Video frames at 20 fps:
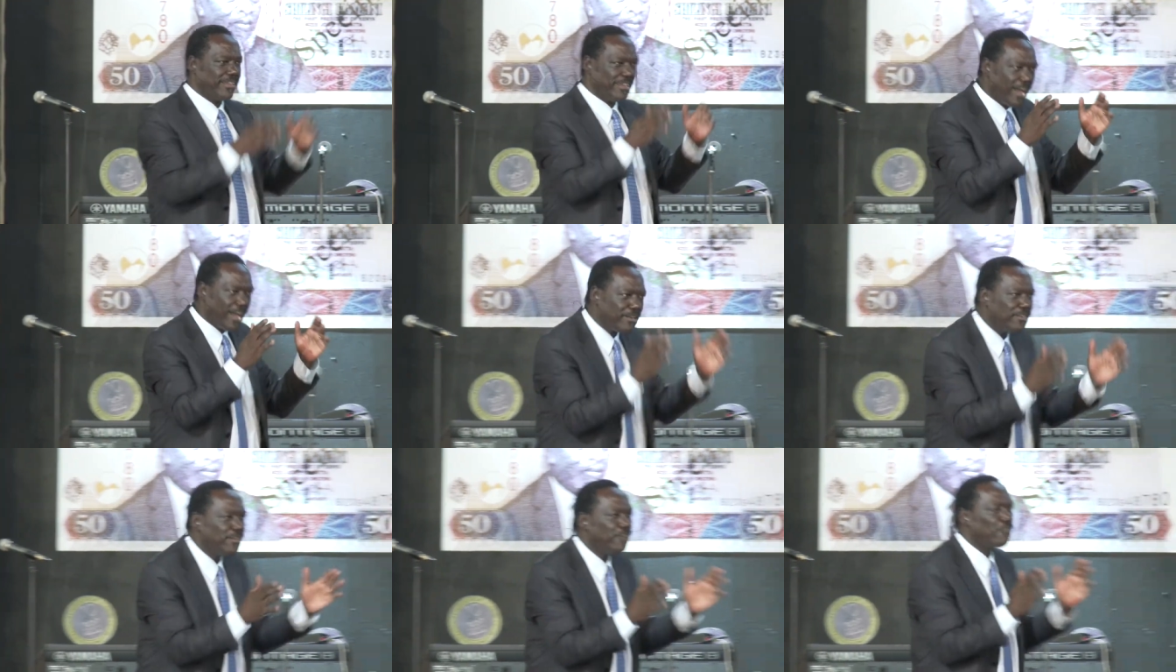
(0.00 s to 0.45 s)

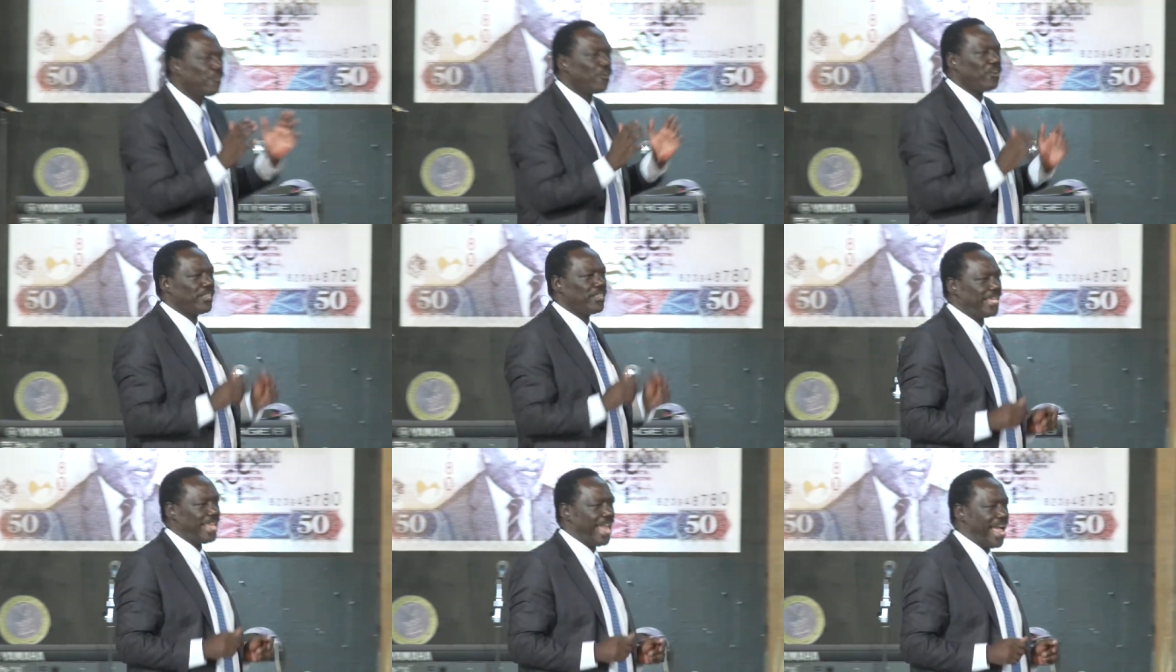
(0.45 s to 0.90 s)
Now you've
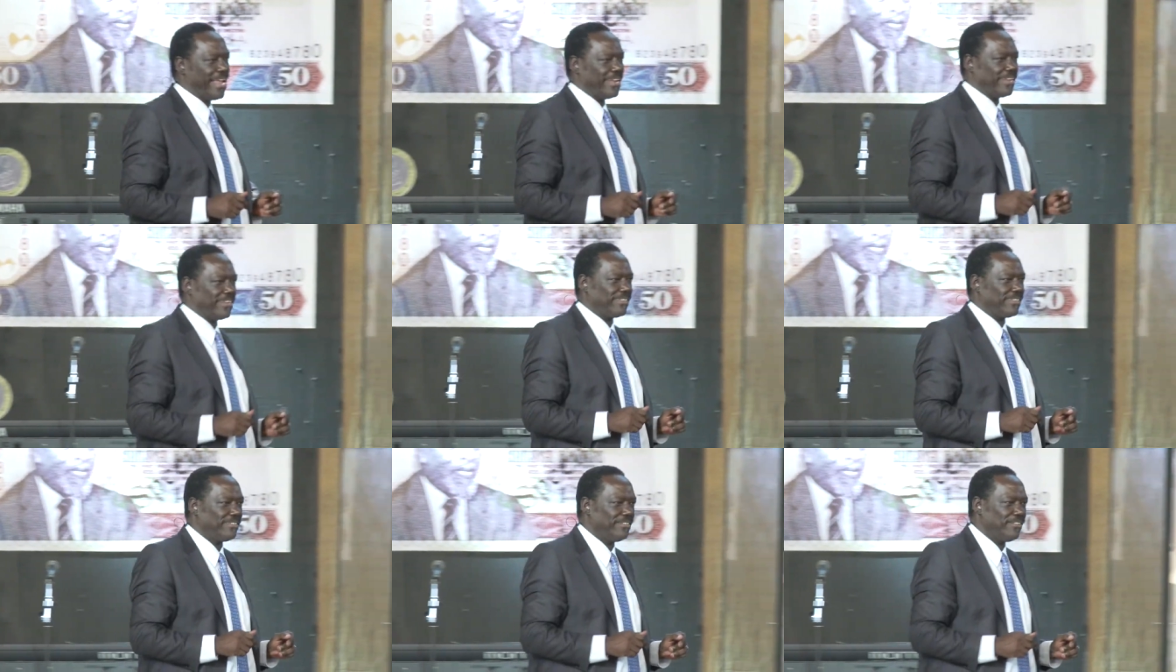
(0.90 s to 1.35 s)
got the
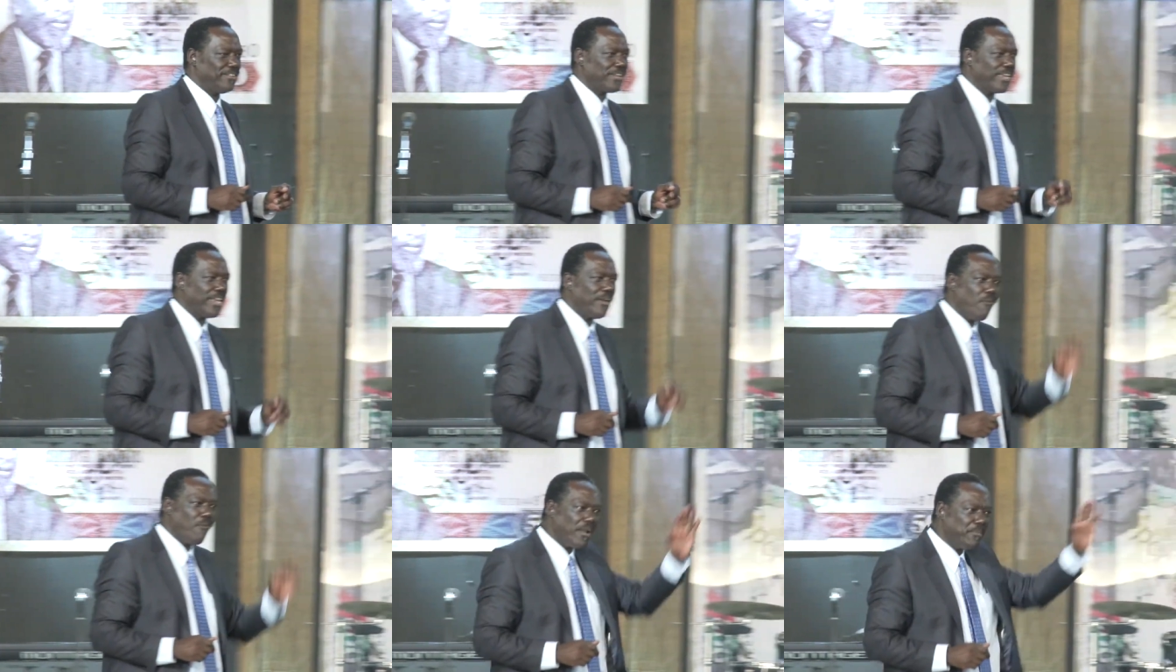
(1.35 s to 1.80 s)
land,
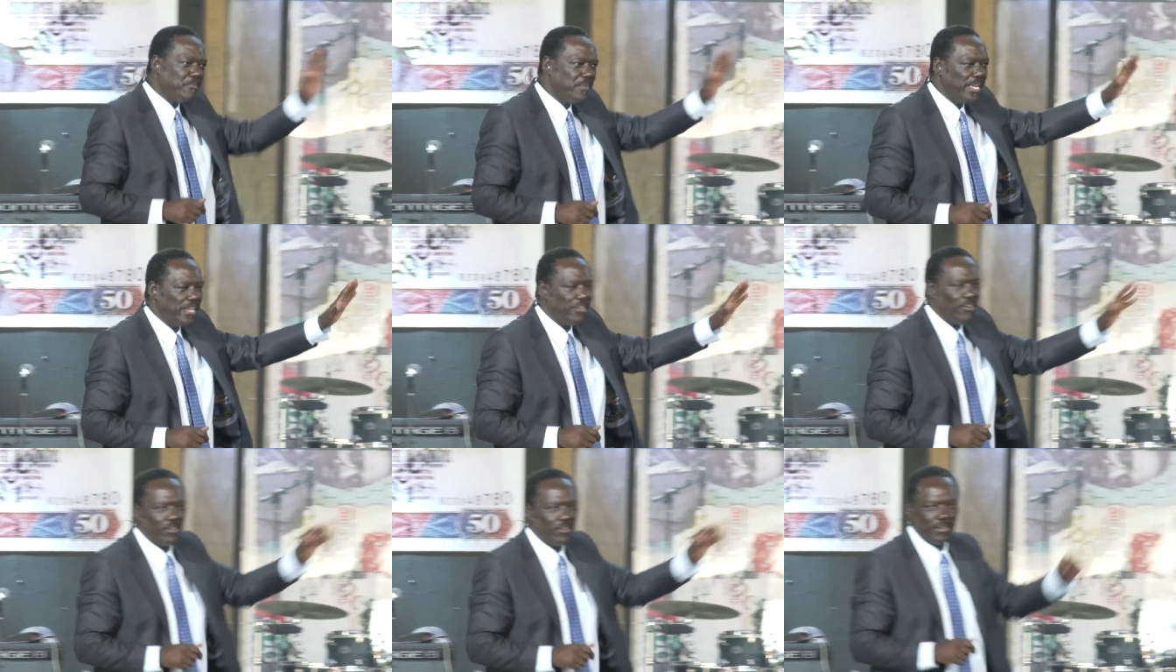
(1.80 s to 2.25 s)
okay, 1
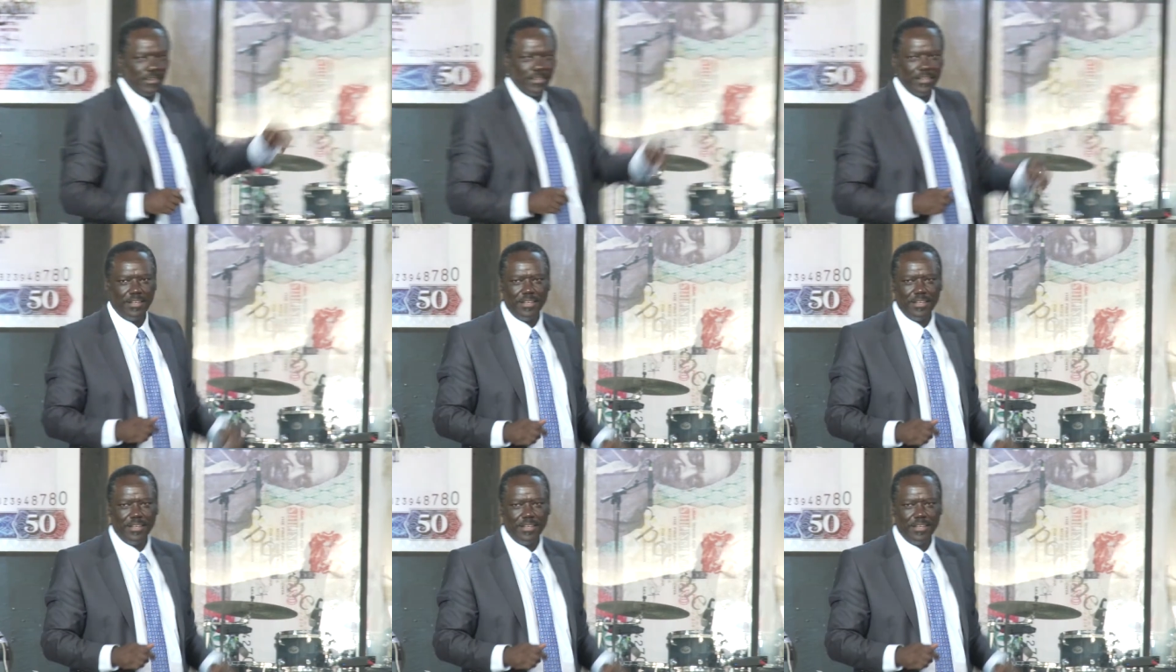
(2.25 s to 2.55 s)
million.